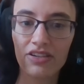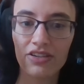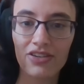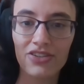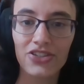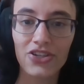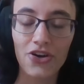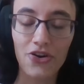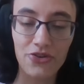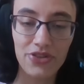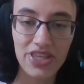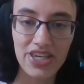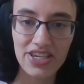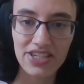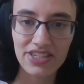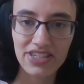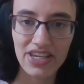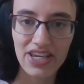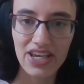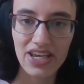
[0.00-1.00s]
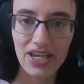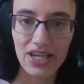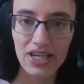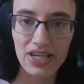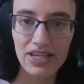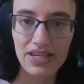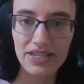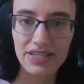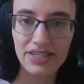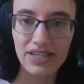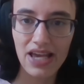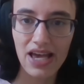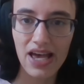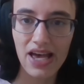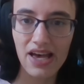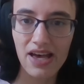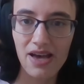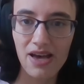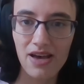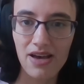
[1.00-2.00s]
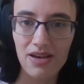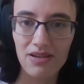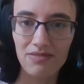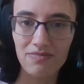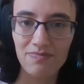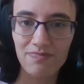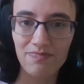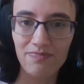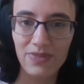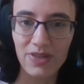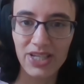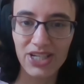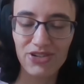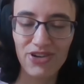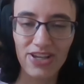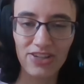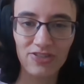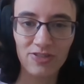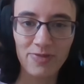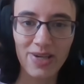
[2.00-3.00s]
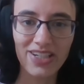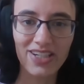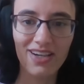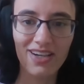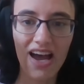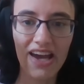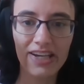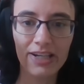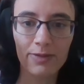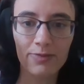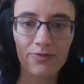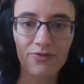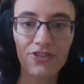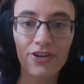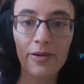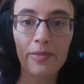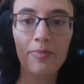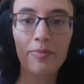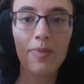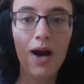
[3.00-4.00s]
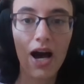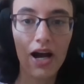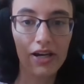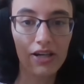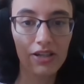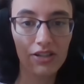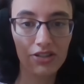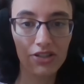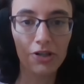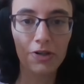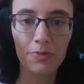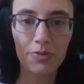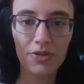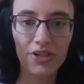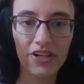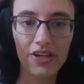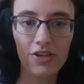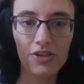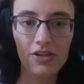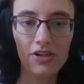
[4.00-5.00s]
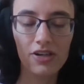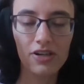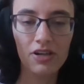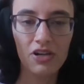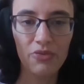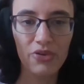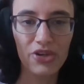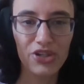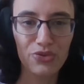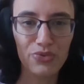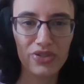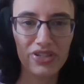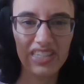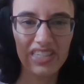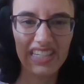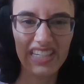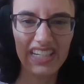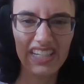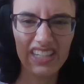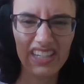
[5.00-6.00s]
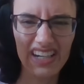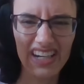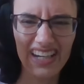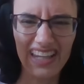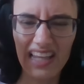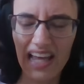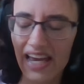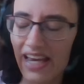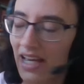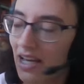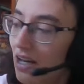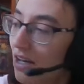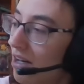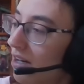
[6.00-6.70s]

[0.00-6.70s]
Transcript: So this is the transformation item from Hugtto Precure, which was the season in like,